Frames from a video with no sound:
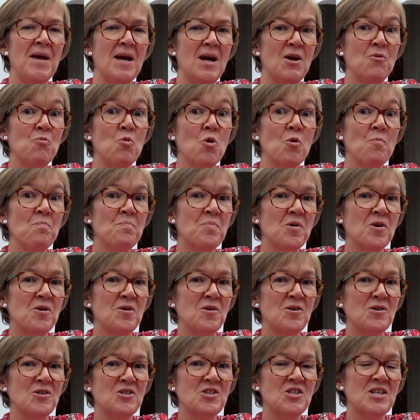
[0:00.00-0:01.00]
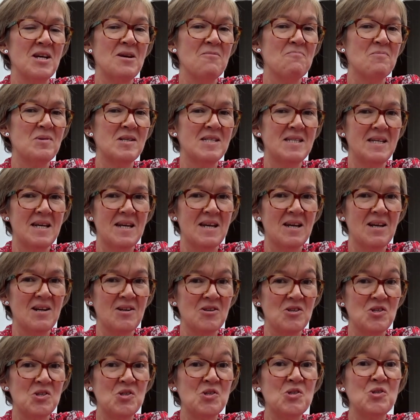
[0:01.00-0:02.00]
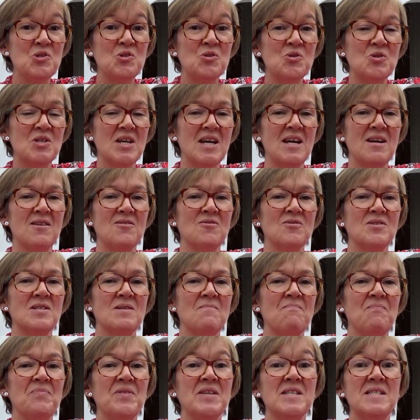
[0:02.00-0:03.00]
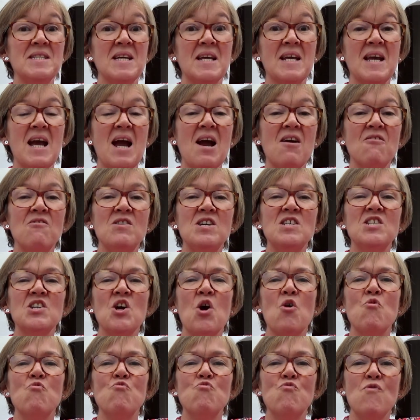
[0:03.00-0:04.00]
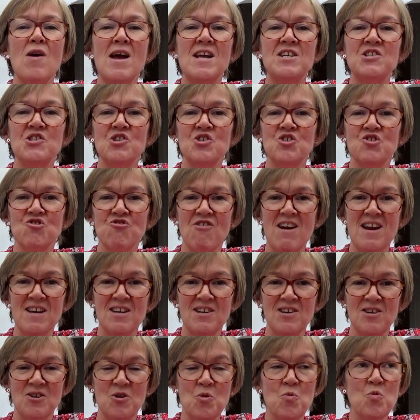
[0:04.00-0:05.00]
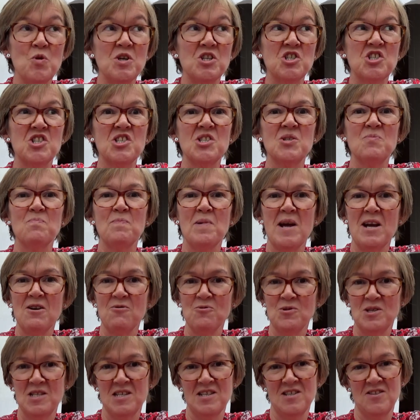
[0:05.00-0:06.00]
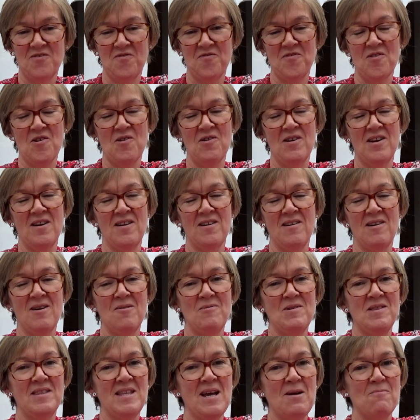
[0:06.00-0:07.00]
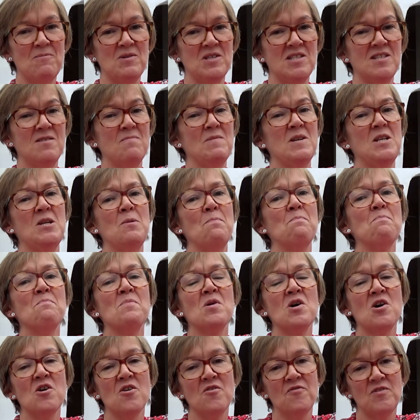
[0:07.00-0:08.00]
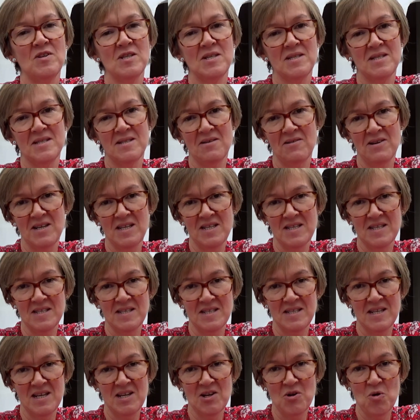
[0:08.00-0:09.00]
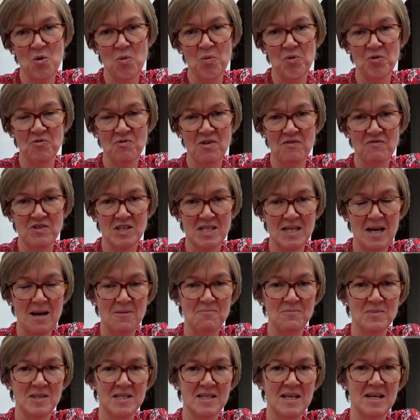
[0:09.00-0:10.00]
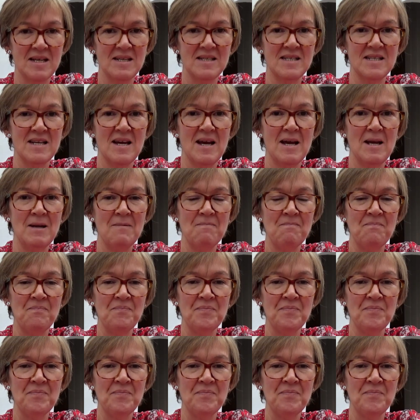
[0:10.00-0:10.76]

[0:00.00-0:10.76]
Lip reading: And one barge in particular stood out as it carried a red dragon which spouted fire. I mean, that must have been a marvellous sight to see on the River Thames that day.